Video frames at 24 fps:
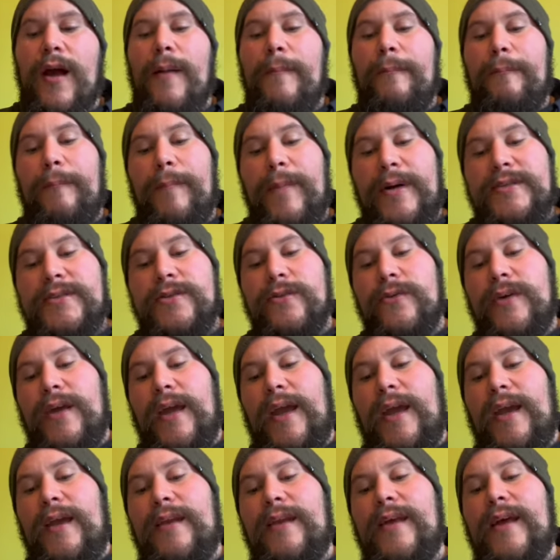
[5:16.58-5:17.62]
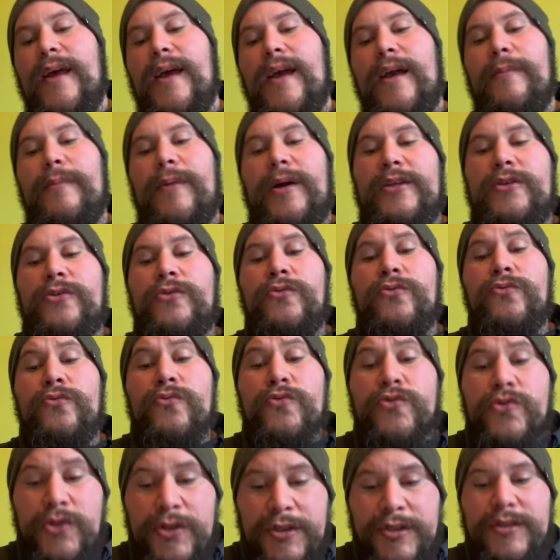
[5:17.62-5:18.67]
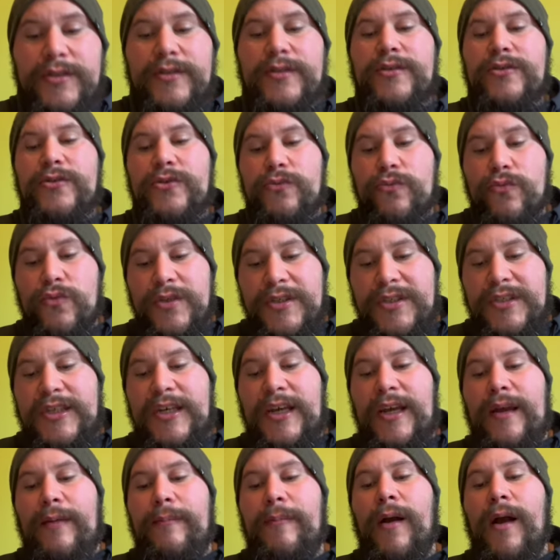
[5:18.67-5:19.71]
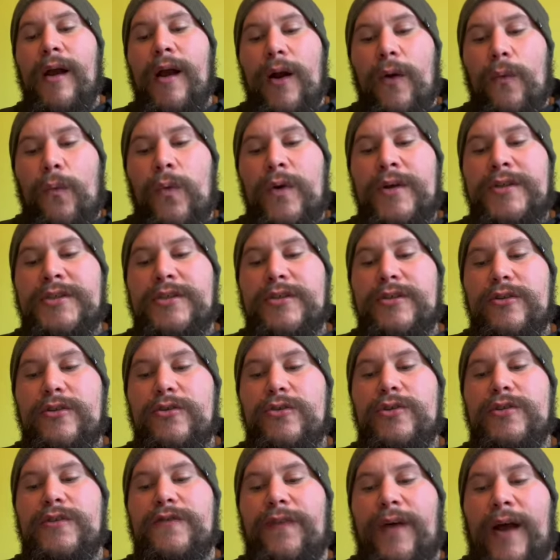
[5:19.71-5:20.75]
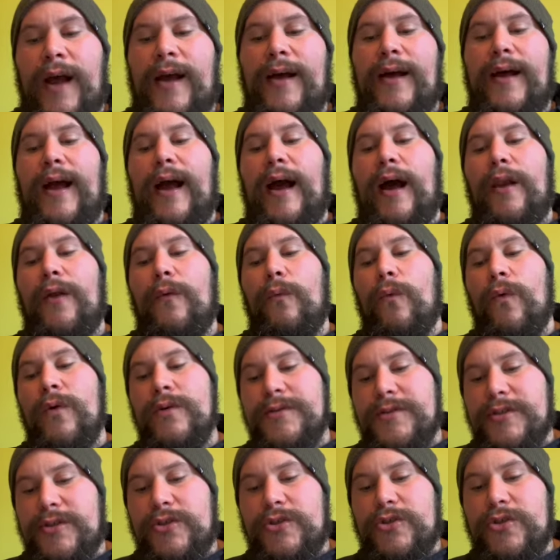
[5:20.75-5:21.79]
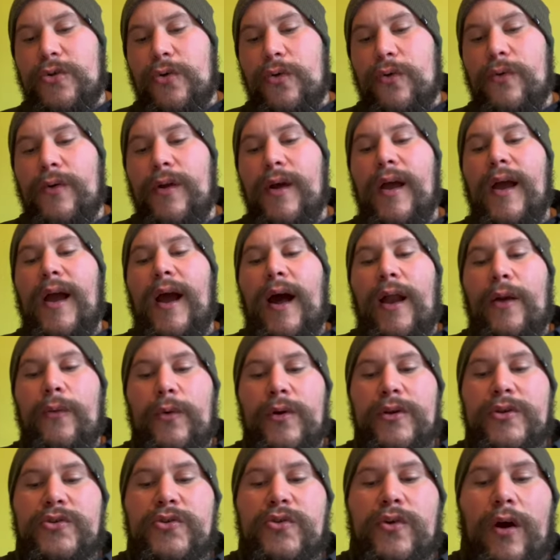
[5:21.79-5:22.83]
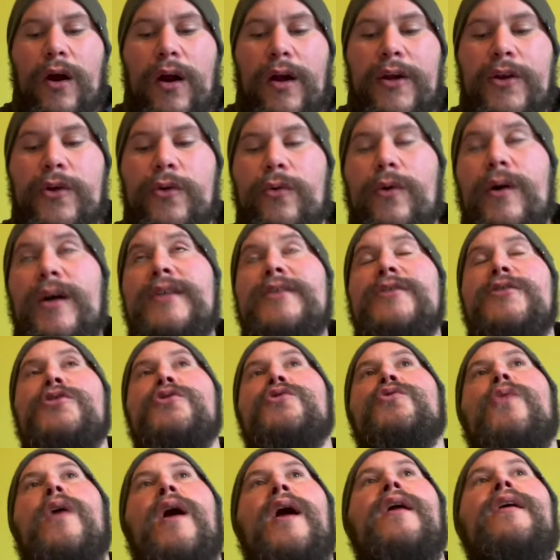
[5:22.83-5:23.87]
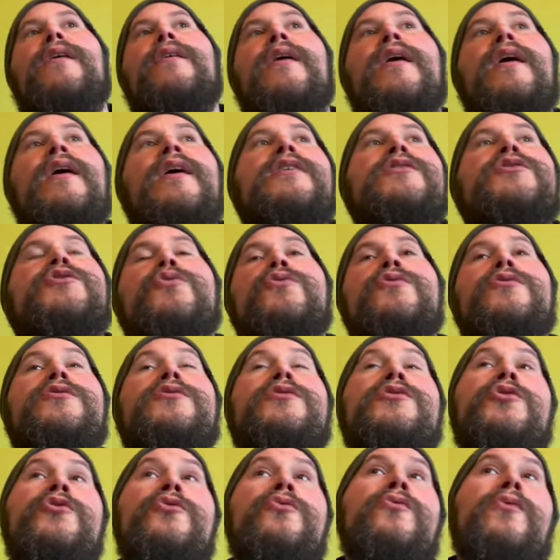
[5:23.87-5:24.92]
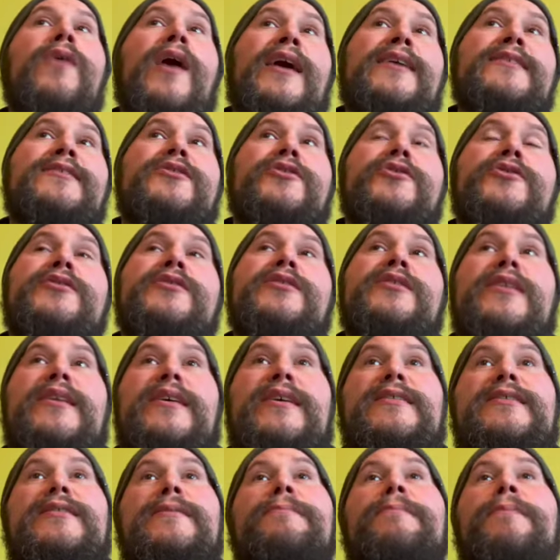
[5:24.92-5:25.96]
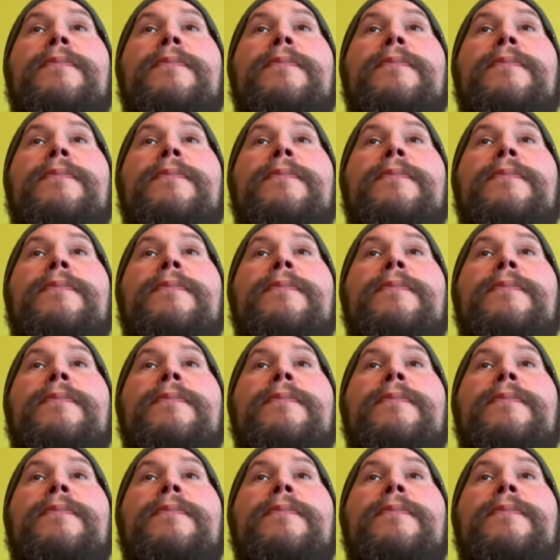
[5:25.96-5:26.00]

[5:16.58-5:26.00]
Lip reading: muscle gain in my nutrition regime? I wish to lose fat and I want to tone and I want to do cardio and strength. So there's two answers to this.